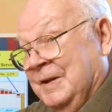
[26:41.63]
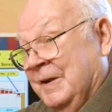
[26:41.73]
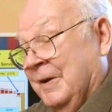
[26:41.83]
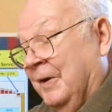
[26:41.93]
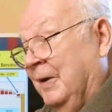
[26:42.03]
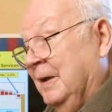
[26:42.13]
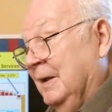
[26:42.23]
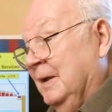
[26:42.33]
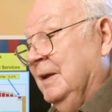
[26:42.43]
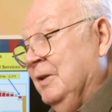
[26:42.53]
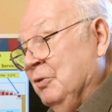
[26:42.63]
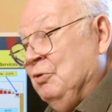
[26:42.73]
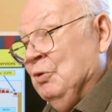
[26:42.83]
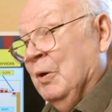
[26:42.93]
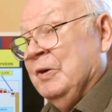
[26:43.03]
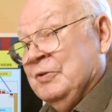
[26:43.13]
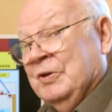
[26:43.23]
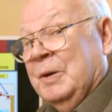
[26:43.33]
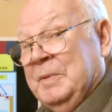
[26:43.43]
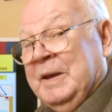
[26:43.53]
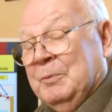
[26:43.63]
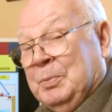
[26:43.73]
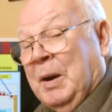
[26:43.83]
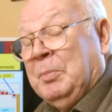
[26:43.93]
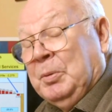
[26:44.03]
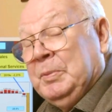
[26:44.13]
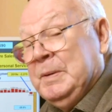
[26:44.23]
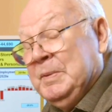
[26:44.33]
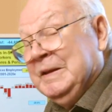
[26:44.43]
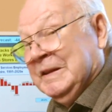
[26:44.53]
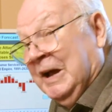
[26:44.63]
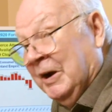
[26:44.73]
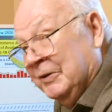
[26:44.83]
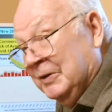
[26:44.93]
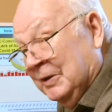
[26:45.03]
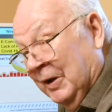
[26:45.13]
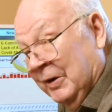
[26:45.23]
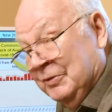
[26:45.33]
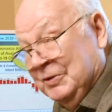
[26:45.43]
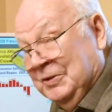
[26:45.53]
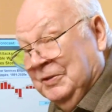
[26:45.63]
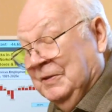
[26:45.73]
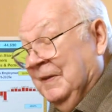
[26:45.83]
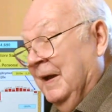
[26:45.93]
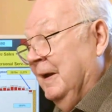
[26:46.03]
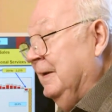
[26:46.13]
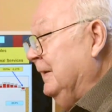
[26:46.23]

year. The short term, it probably be larger than that.